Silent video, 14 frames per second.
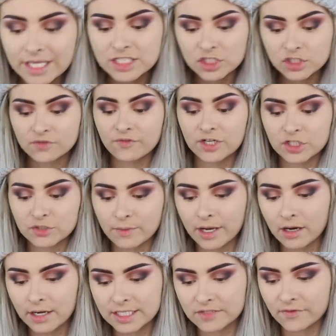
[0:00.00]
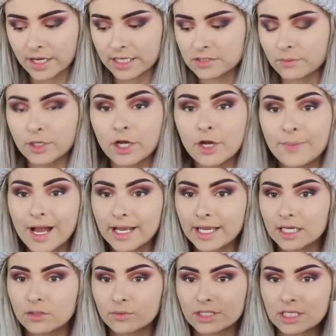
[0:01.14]
Let's just finish my eyes first. I'm gonna go back
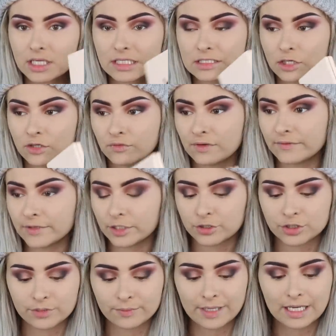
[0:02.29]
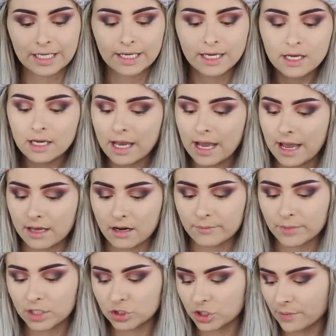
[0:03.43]
in with the Soph Revolution palette, and I'm
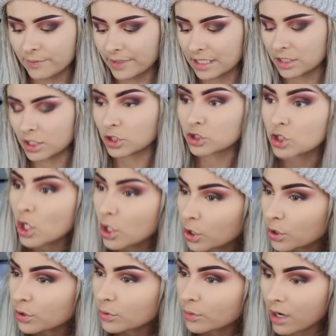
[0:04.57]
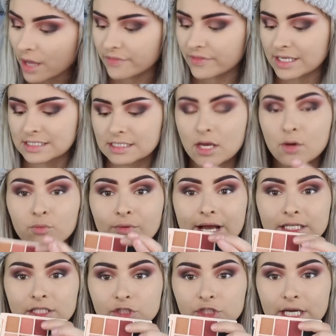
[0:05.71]
gonna jump into this
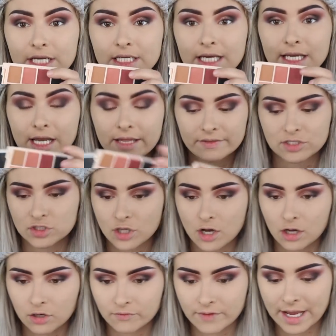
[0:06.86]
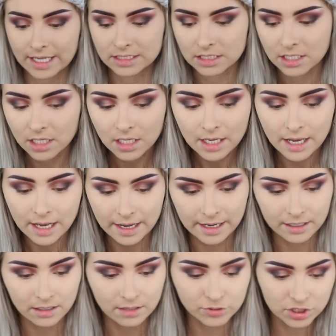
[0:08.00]
red shade here, like this darker red,
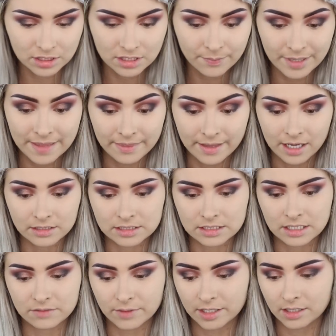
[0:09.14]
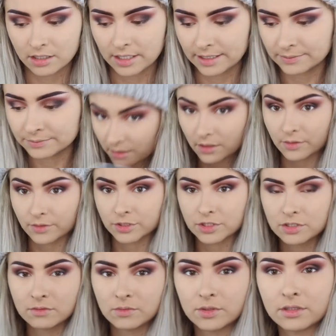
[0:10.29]
and I'm just gonna blend that underneath my eye. Oh, I should
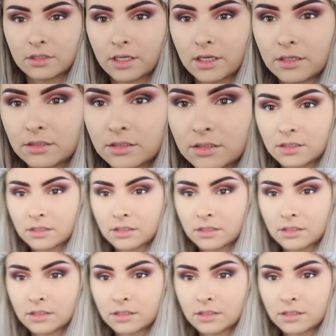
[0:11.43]
zoom you in again.